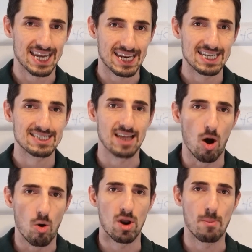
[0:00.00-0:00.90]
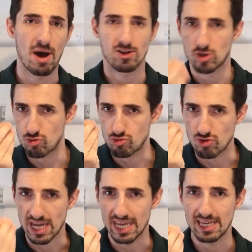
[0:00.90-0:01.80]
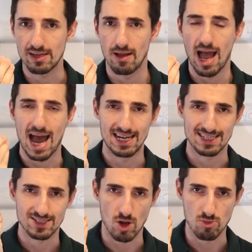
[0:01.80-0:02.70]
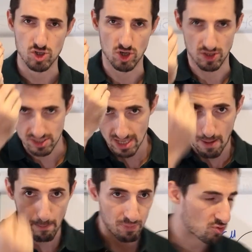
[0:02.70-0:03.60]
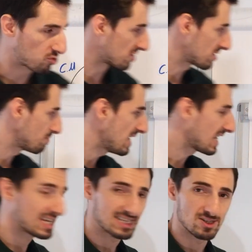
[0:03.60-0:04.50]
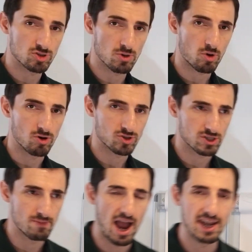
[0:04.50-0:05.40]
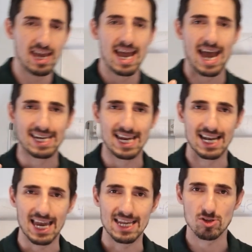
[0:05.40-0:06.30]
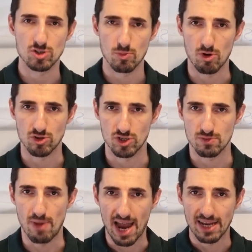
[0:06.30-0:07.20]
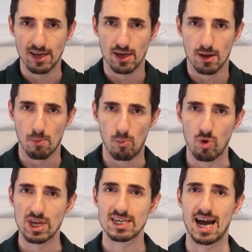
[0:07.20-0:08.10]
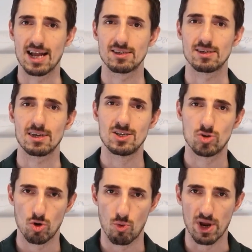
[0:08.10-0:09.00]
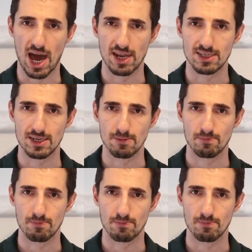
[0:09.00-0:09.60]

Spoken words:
techniques are all about creating an assumptions, transmitting it in your subconscious mind, and then letting the subconscious mind bring that into your reality,